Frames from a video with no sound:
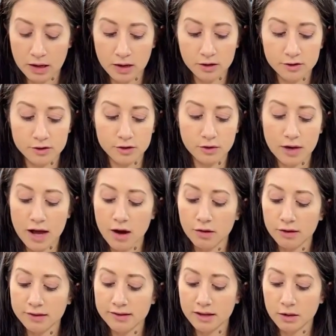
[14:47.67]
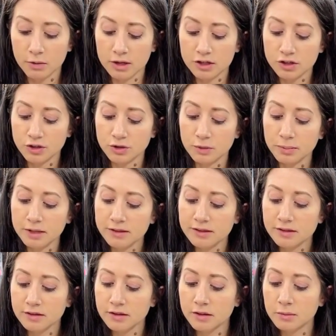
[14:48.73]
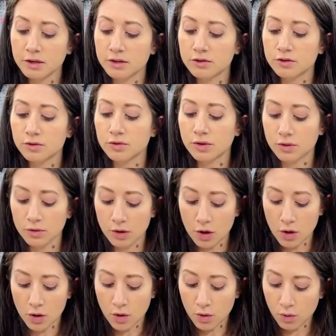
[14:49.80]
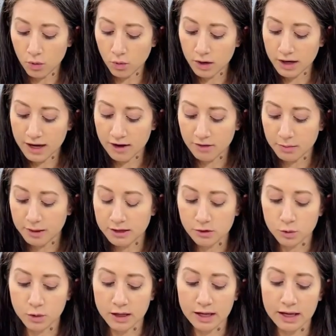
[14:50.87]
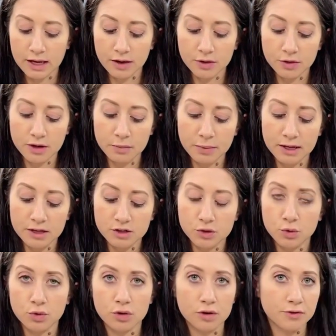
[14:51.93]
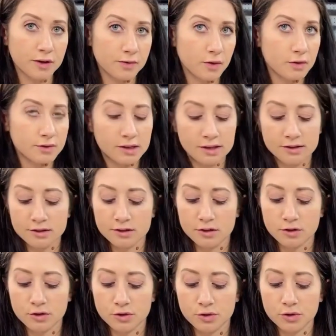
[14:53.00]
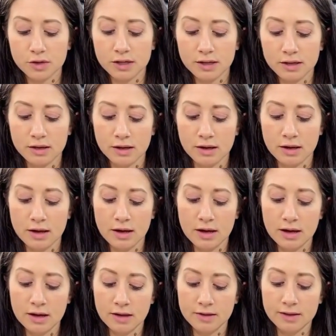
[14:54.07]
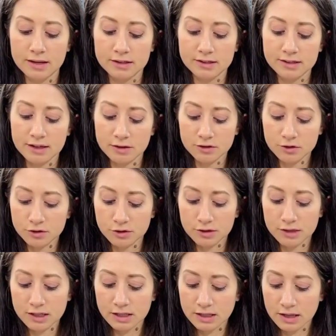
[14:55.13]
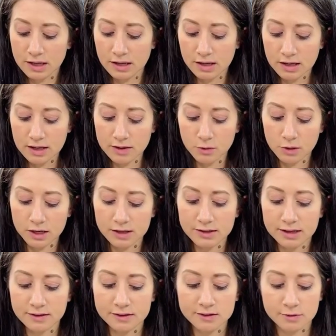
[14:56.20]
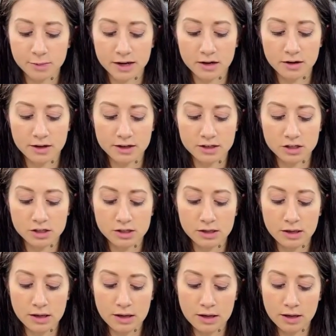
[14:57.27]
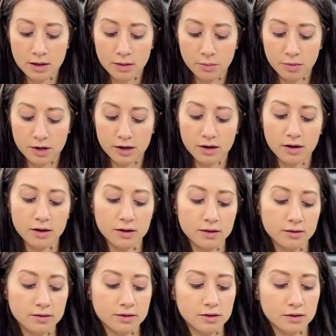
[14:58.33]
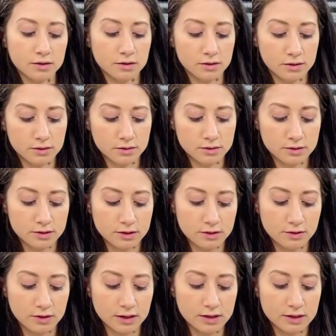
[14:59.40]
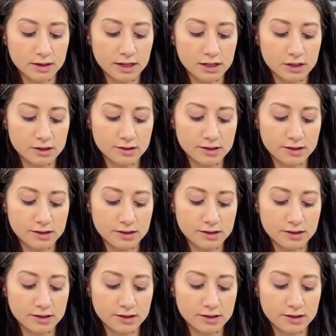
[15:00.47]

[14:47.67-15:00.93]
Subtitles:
So now let's say I wanna shoot a pistol. I'm gonna do the 1/2 by 28 thread pitch or 5.56, 223. That just now screws in, And then we're going to take this spanner wrench, put it on the little indentations